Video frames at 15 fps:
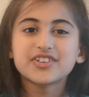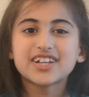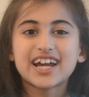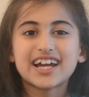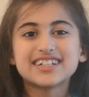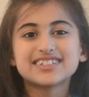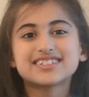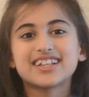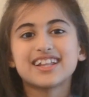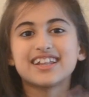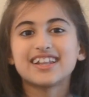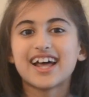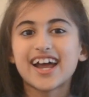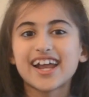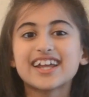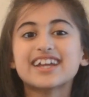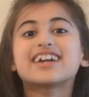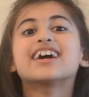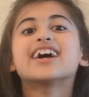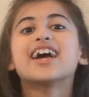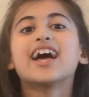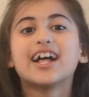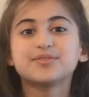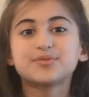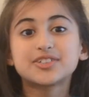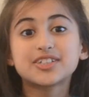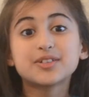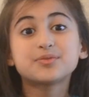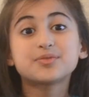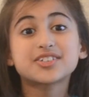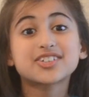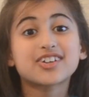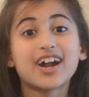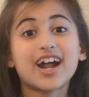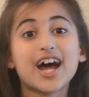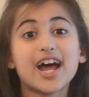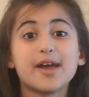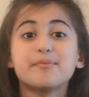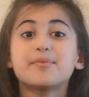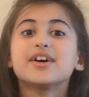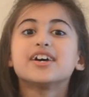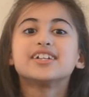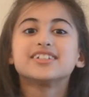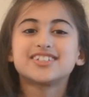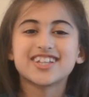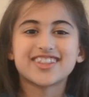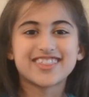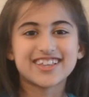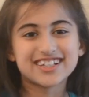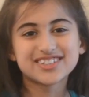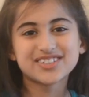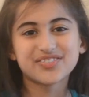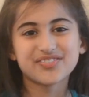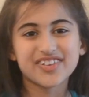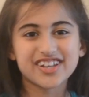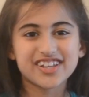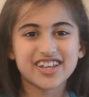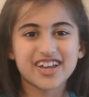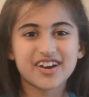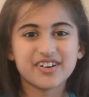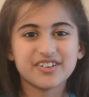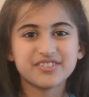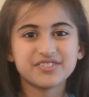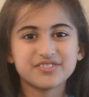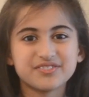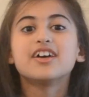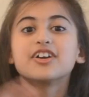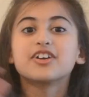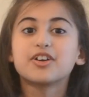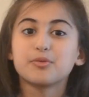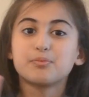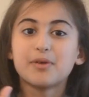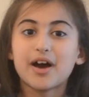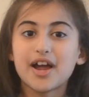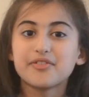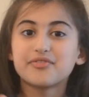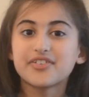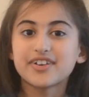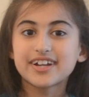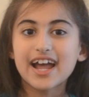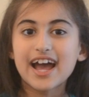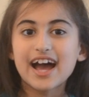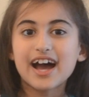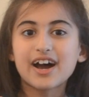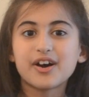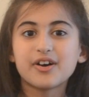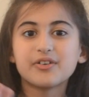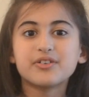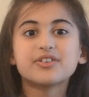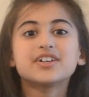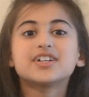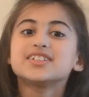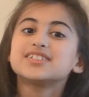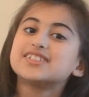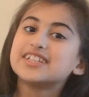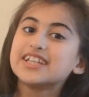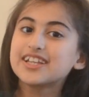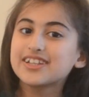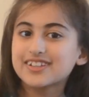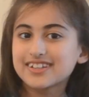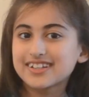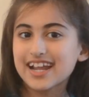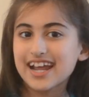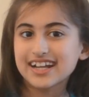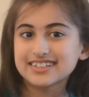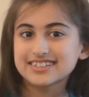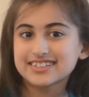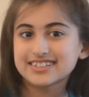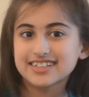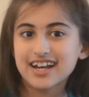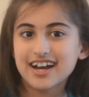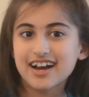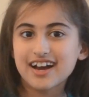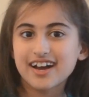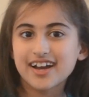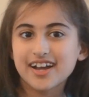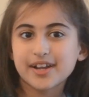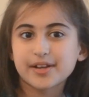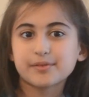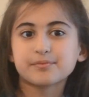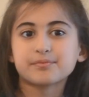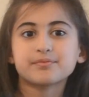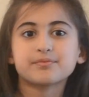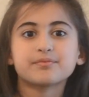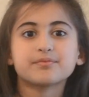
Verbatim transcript: forget to like and subscribe to this video. Goodbye for now. See you next time.